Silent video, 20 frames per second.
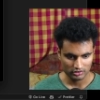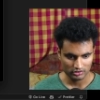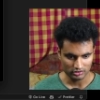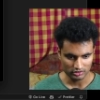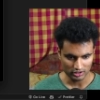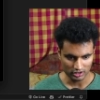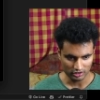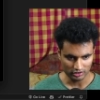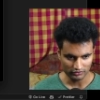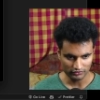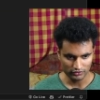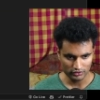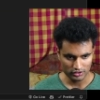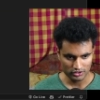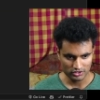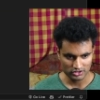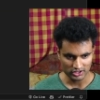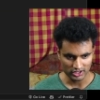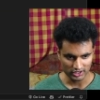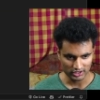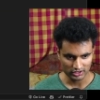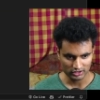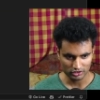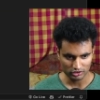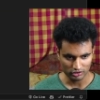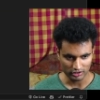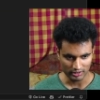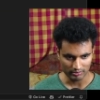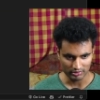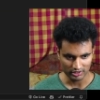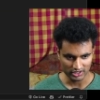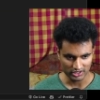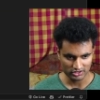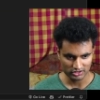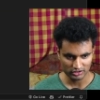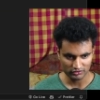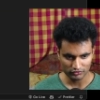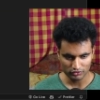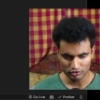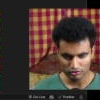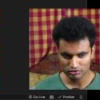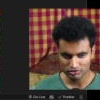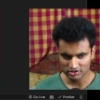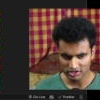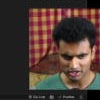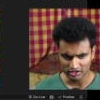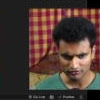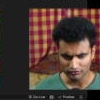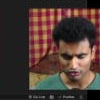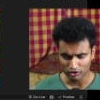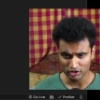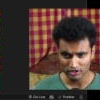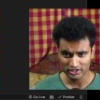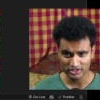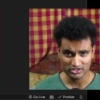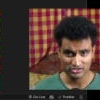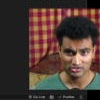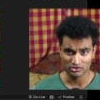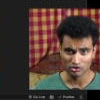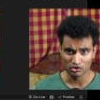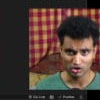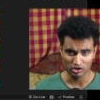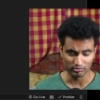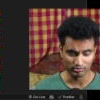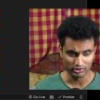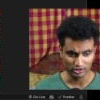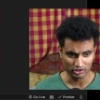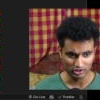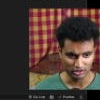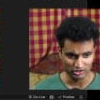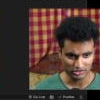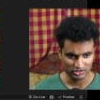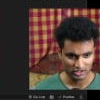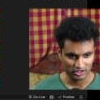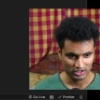Now if you check in your application, if you use the default, it's wrong, because